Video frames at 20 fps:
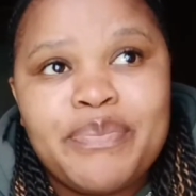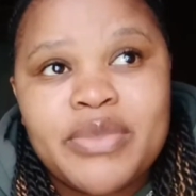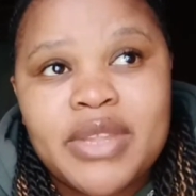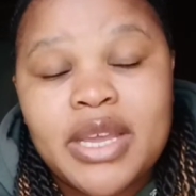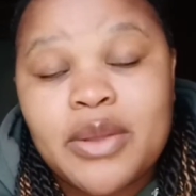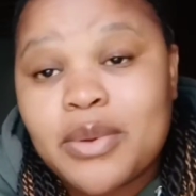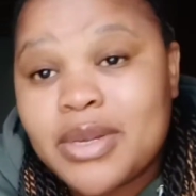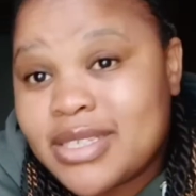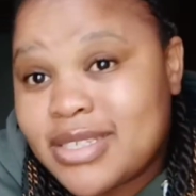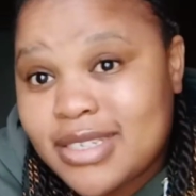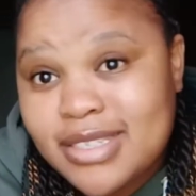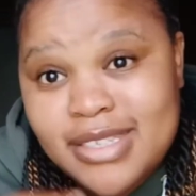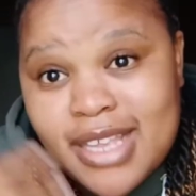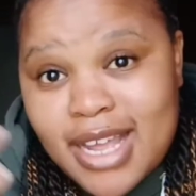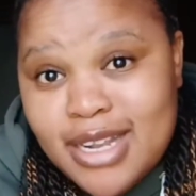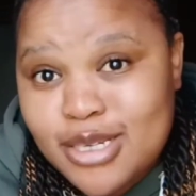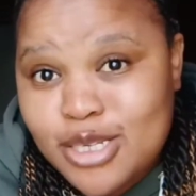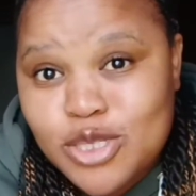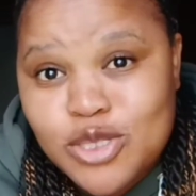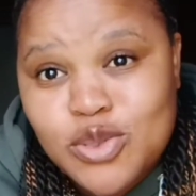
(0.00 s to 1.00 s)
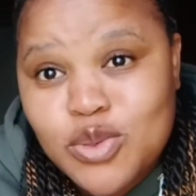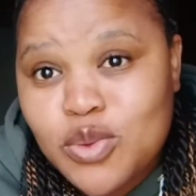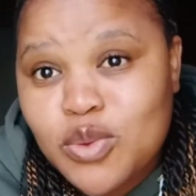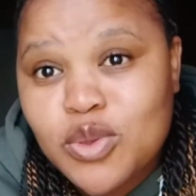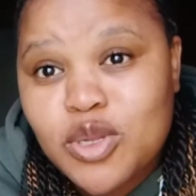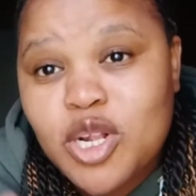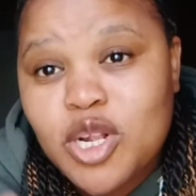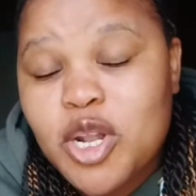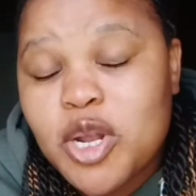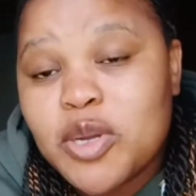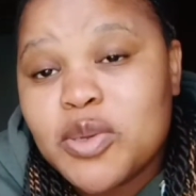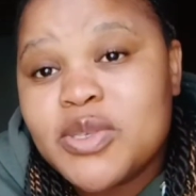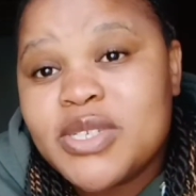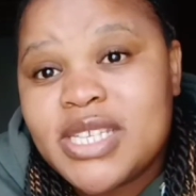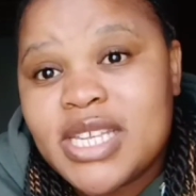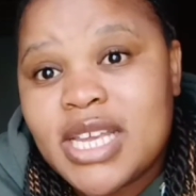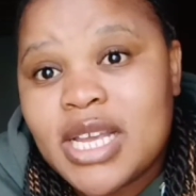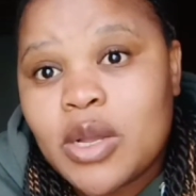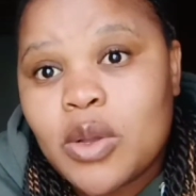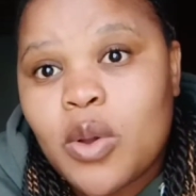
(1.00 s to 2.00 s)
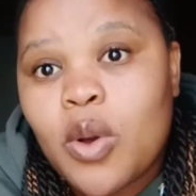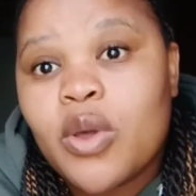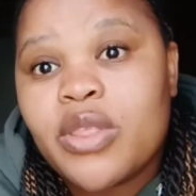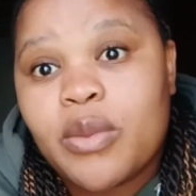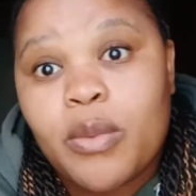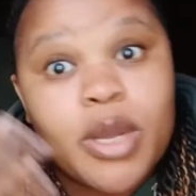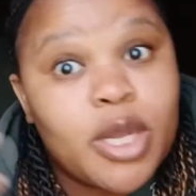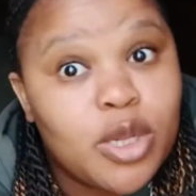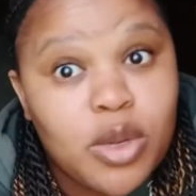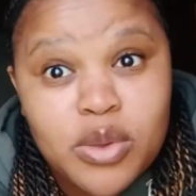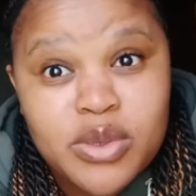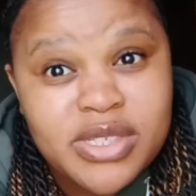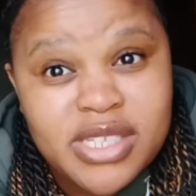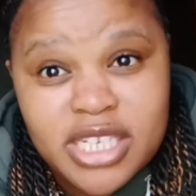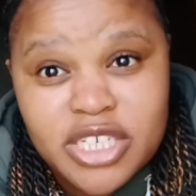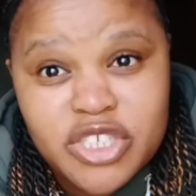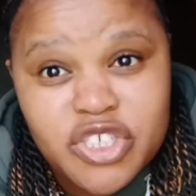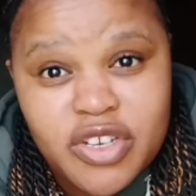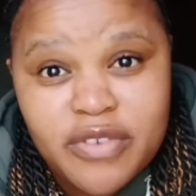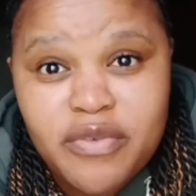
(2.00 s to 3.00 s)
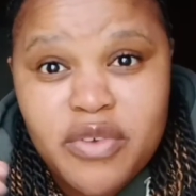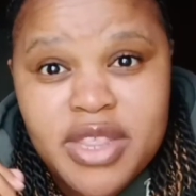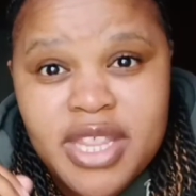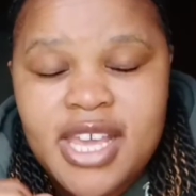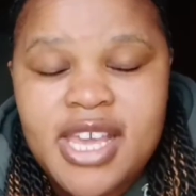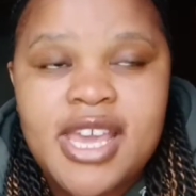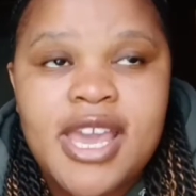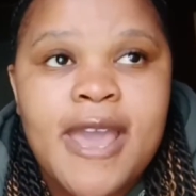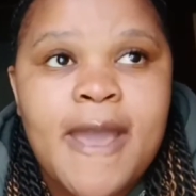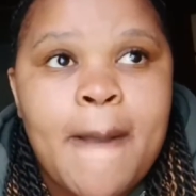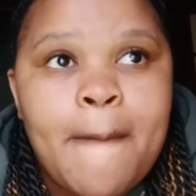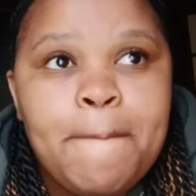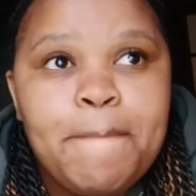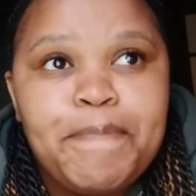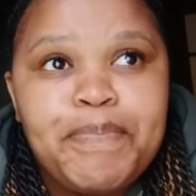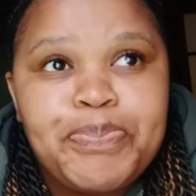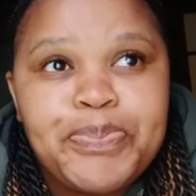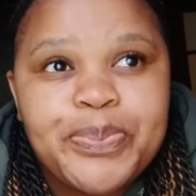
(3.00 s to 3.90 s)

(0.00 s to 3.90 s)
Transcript: It was a Sunday school closing, or they were closing just for the year,